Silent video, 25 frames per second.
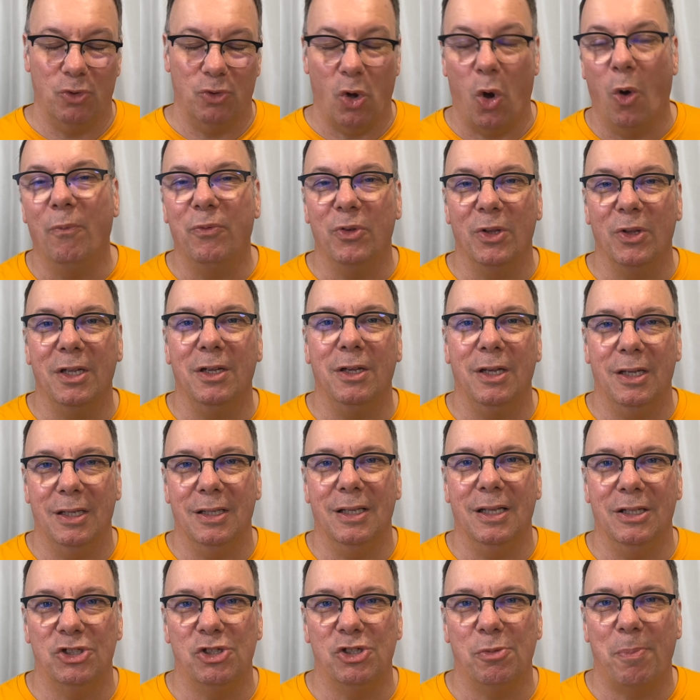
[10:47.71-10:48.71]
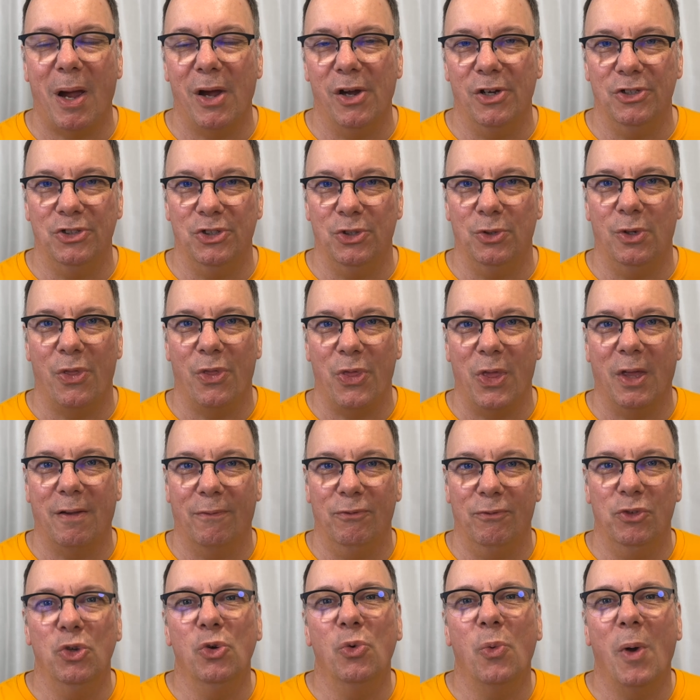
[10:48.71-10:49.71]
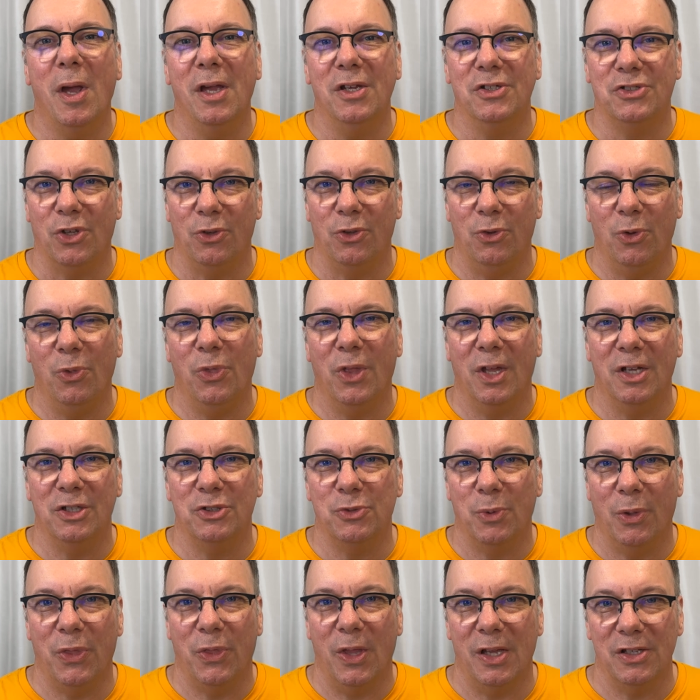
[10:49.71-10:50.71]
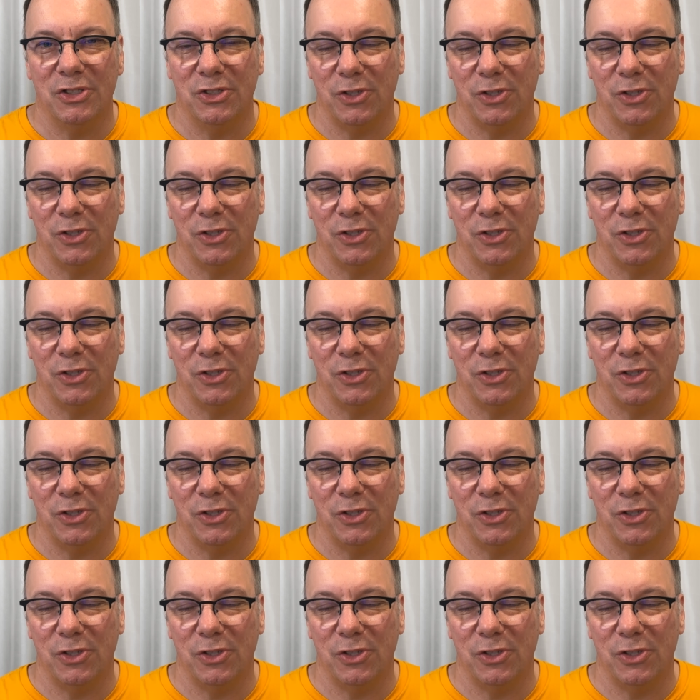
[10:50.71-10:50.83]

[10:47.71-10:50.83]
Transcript: hopefully it inspires you to think of new ways to do things with this.